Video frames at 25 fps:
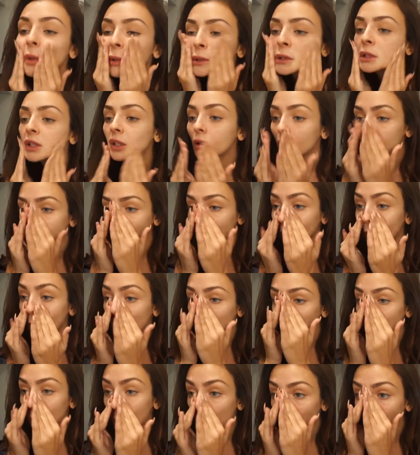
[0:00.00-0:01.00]
Just going to rub
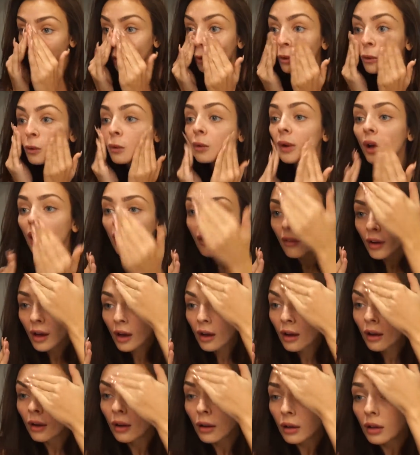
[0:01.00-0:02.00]
that in all
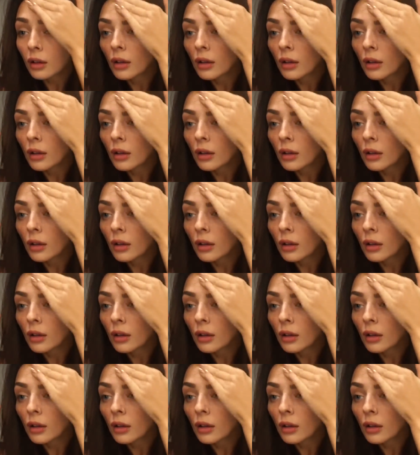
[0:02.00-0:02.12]
over.